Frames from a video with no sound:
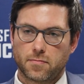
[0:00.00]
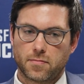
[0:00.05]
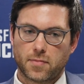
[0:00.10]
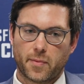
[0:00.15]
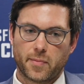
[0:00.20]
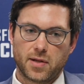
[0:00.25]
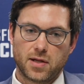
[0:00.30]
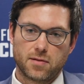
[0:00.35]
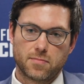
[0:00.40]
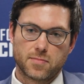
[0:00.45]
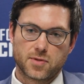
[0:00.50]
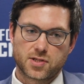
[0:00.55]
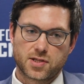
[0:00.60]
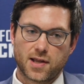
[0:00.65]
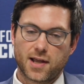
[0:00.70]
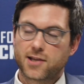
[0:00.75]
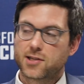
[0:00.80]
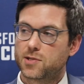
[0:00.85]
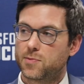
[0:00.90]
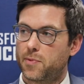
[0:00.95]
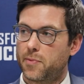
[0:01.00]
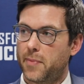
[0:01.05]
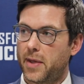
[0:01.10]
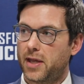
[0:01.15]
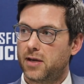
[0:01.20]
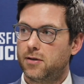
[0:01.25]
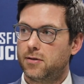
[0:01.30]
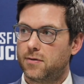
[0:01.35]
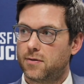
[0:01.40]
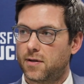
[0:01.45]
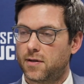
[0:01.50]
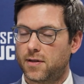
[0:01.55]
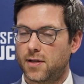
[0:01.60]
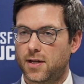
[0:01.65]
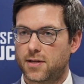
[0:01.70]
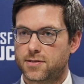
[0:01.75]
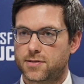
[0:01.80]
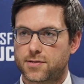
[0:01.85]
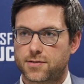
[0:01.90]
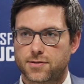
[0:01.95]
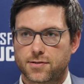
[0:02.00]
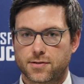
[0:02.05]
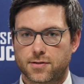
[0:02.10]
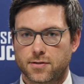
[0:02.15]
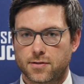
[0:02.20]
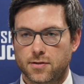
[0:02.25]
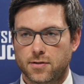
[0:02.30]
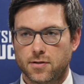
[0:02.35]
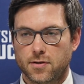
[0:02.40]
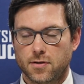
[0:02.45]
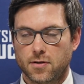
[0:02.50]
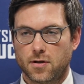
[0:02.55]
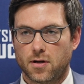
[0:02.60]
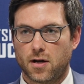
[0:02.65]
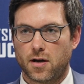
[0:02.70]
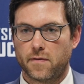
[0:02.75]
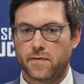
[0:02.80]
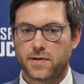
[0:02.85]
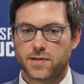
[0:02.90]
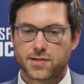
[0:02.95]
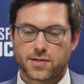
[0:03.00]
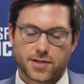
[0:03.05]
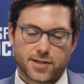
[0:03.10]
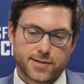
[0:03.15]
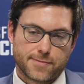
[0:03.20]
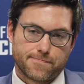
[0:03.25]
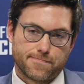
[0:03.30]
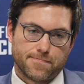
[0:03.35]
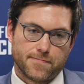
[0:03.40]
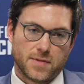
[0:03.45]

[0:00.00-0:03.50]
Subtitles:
mistakes will be made, and that's obviously,